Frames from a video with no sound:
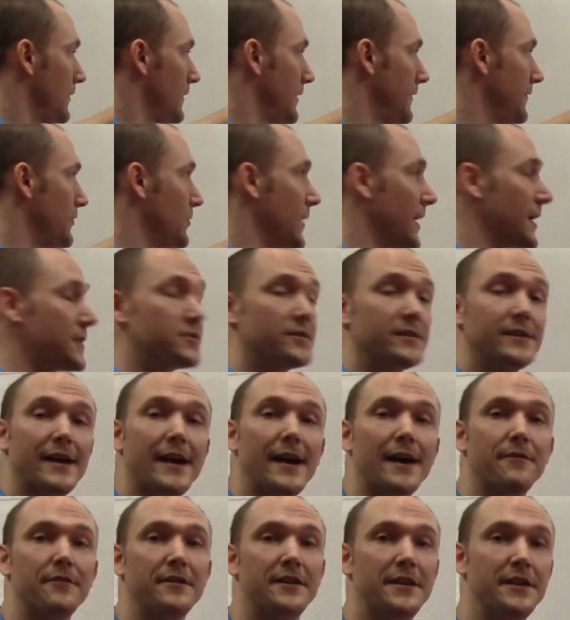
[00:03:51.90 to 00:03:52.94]

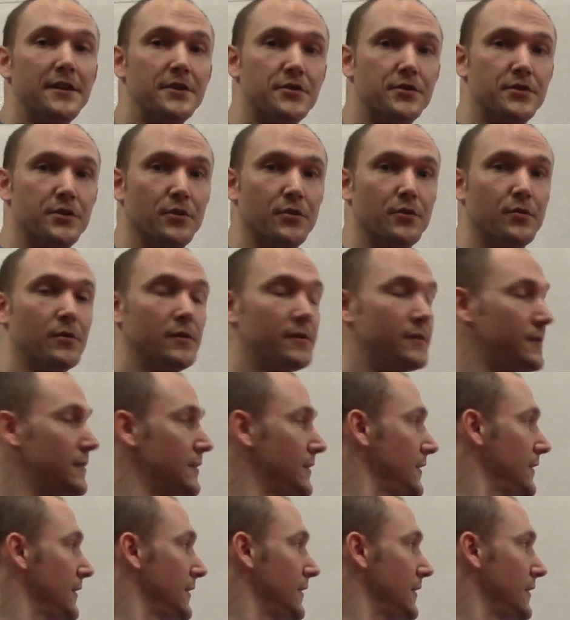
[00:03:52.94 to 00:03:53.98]
an issue,
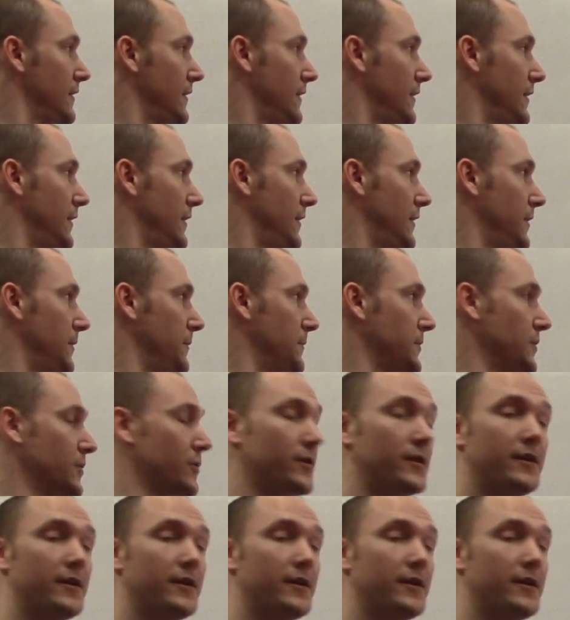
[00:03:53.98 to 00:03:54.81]
you're